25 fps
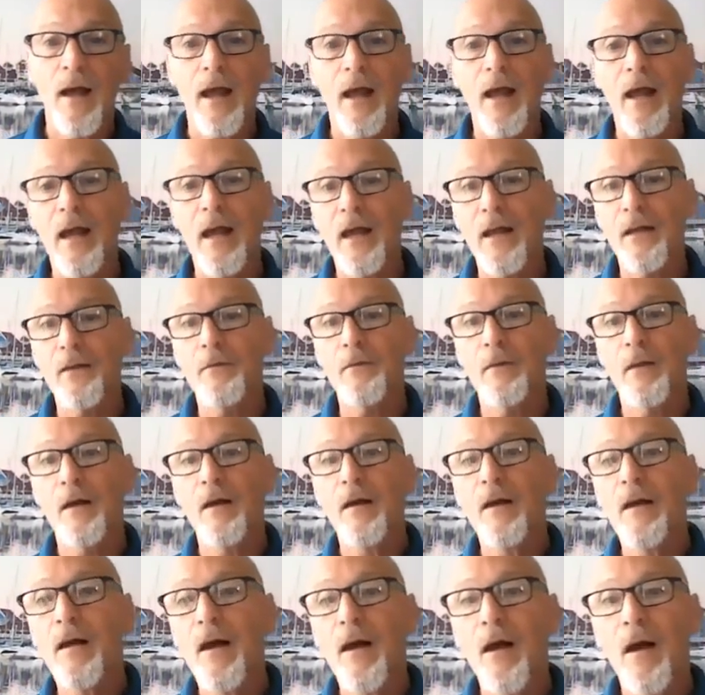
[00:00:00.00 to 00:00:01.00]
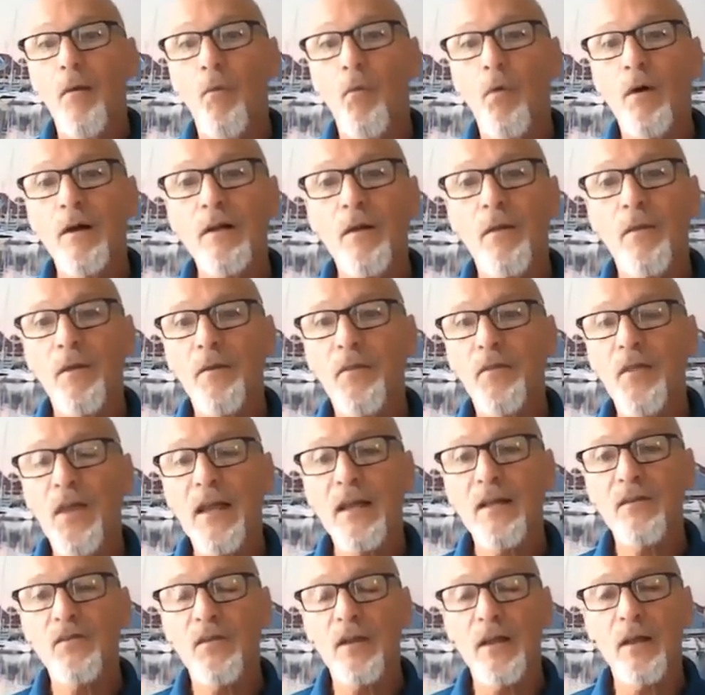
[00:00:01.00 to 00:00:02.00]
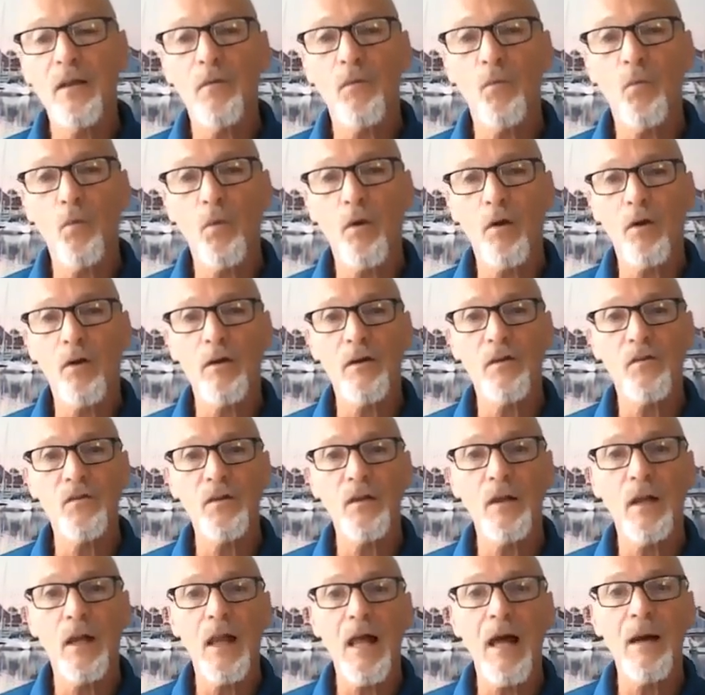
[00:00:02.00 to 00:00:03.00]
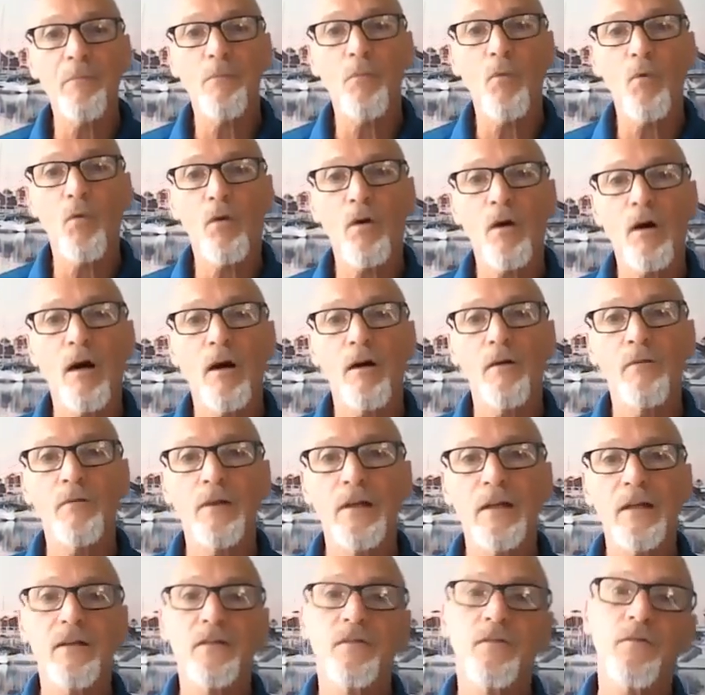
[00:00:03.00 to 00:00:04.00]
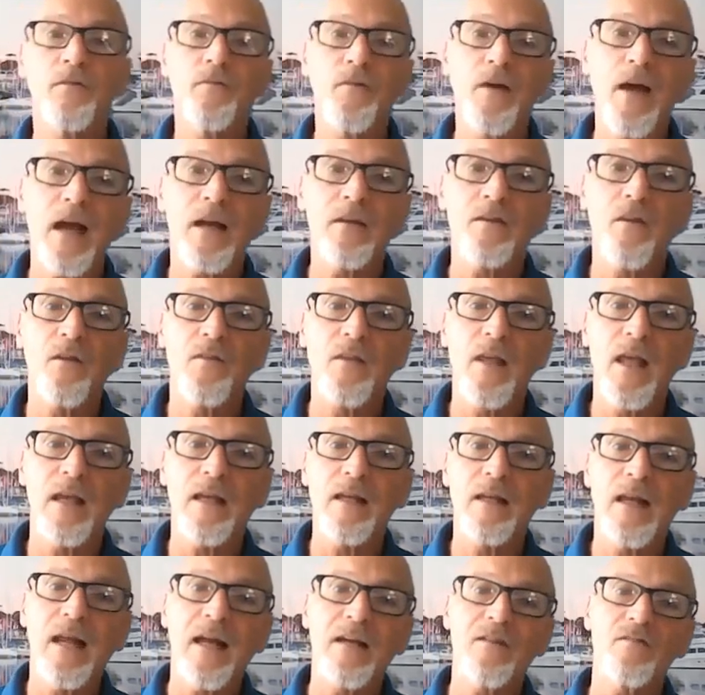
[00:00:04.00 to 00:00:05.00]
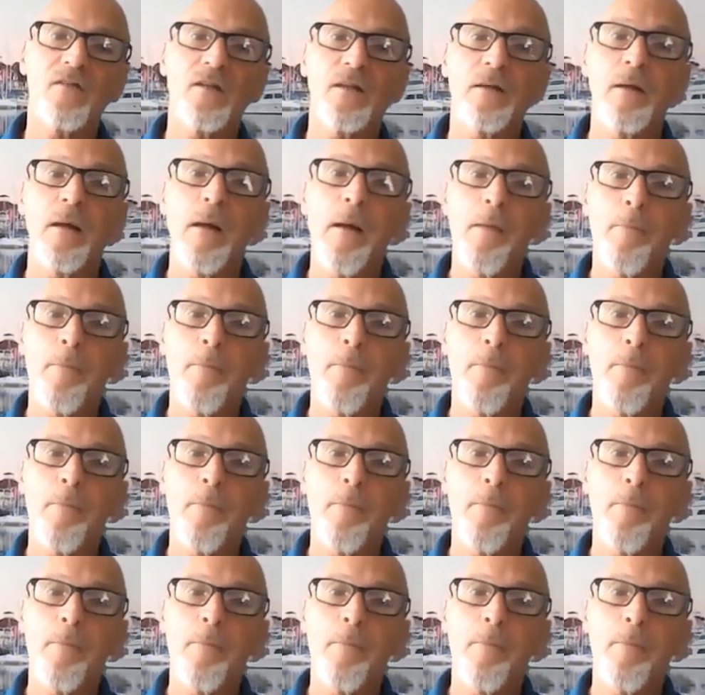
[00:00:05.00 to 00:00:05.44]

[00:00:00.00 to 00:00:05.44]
And one of the things that we're going to see a lot more of is the fact that they can actually